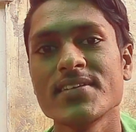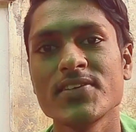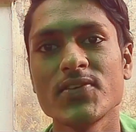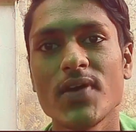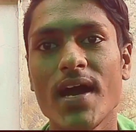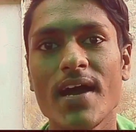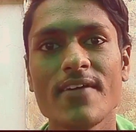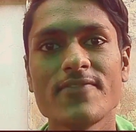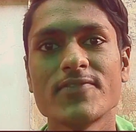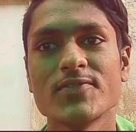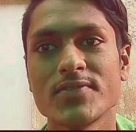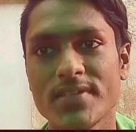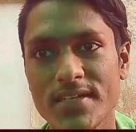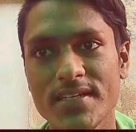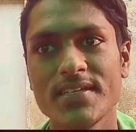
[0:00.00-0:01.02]
you have to
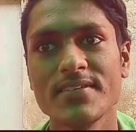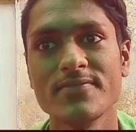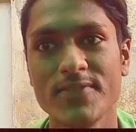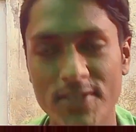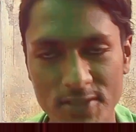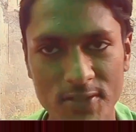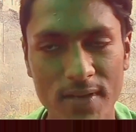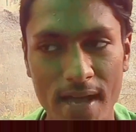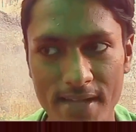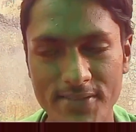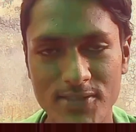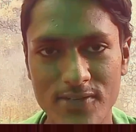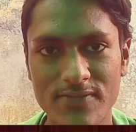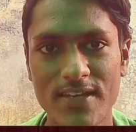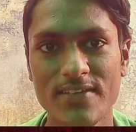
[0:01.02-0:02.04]
really work your
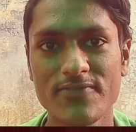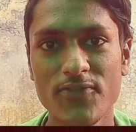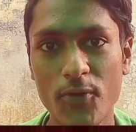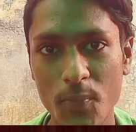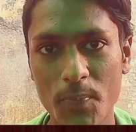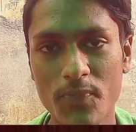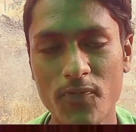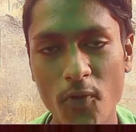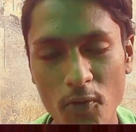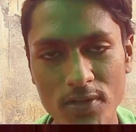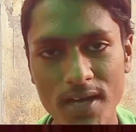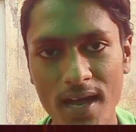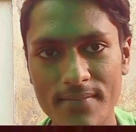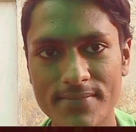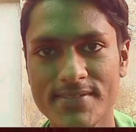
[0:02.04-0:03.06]
ass off, like four
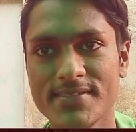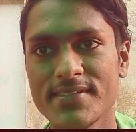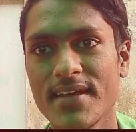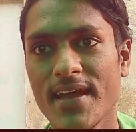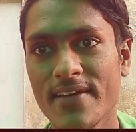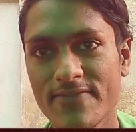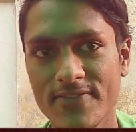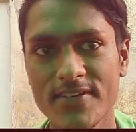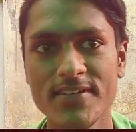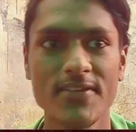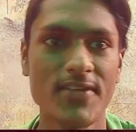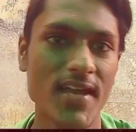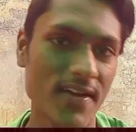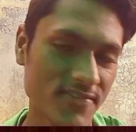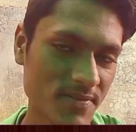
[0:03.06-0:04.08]
times the effort
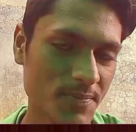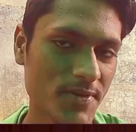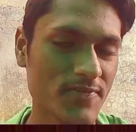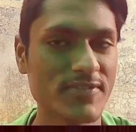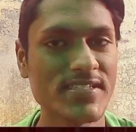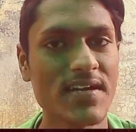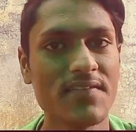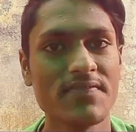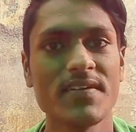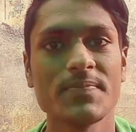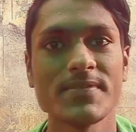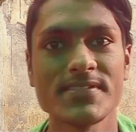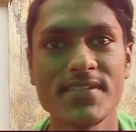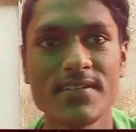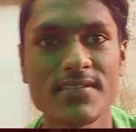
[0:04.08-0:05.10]
that you have to put for
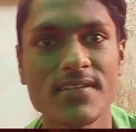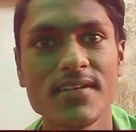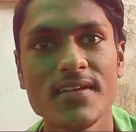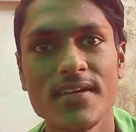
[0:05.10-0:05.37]
75%.